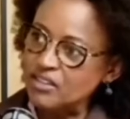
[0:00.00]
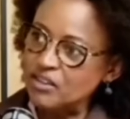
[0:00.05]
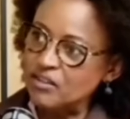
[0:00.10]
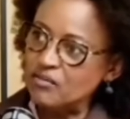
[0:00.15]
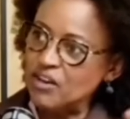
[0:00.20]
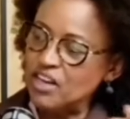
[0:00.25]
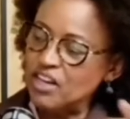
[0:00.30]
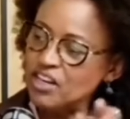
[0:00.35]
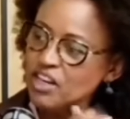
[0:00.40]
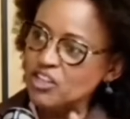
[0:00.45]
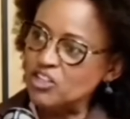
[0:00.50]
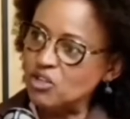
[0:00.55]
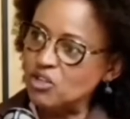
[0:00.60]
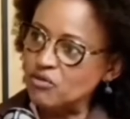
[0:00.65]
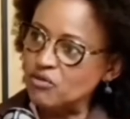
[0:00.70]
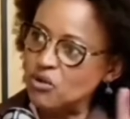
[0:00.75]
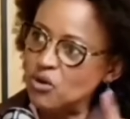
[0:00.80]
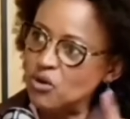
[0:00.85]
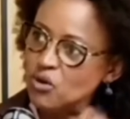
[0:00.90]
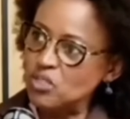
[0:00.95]
the
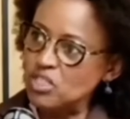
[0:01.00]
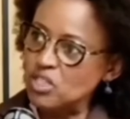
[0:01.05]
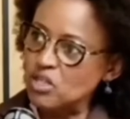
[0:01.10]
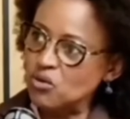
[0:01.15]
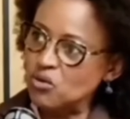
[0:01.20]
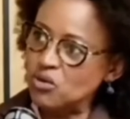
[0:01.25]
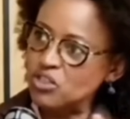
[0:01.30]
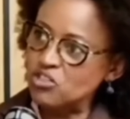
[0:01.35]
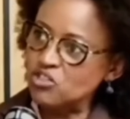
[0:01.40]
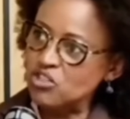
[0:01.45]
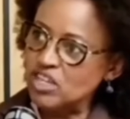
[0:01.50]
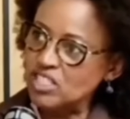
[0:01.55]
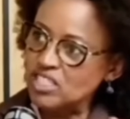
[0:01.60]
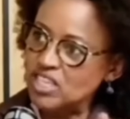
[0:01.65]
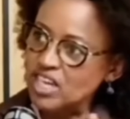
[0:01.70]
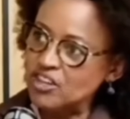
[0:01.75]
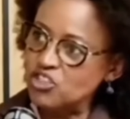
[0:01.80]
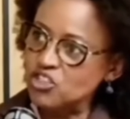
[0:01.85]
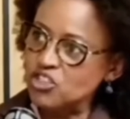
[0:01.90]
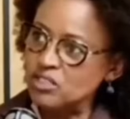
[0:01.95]
financial flows and all the
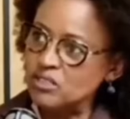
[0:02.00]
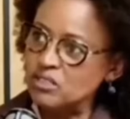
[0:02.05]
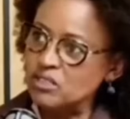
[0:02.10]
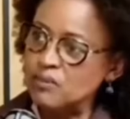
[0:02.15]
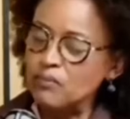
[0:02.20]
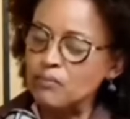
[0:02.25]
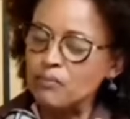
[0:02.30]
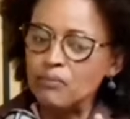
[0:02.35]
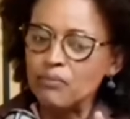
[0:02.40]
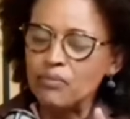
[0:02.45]
transactions,